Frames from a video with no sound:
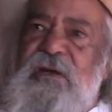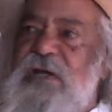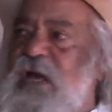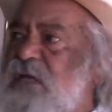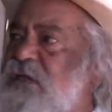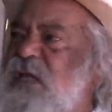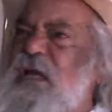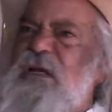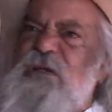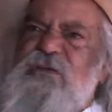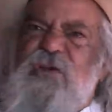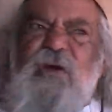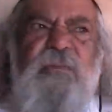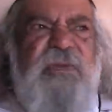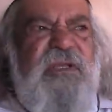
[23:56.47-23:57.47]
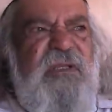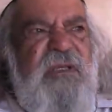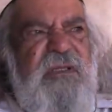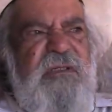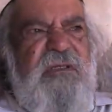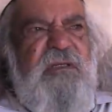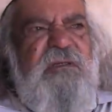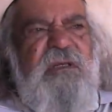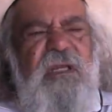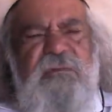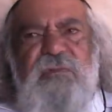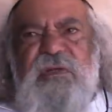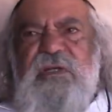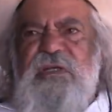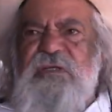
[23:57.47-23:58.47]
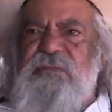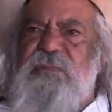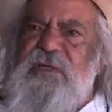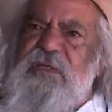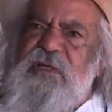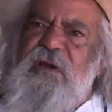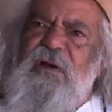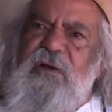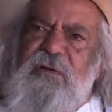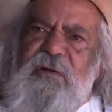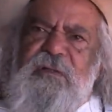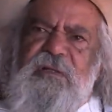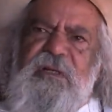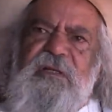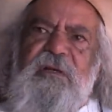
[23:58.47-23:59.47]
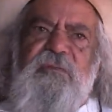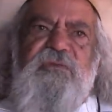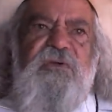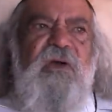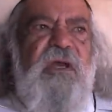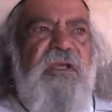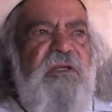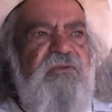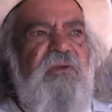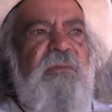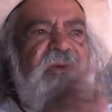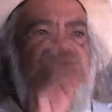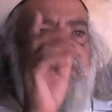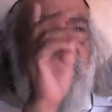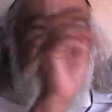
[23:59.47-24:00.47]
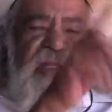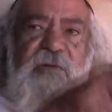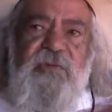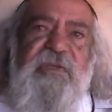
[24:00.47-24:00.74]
and ask Uncle Tommy, that wind is a bit cold. And Uncle Tom will tell that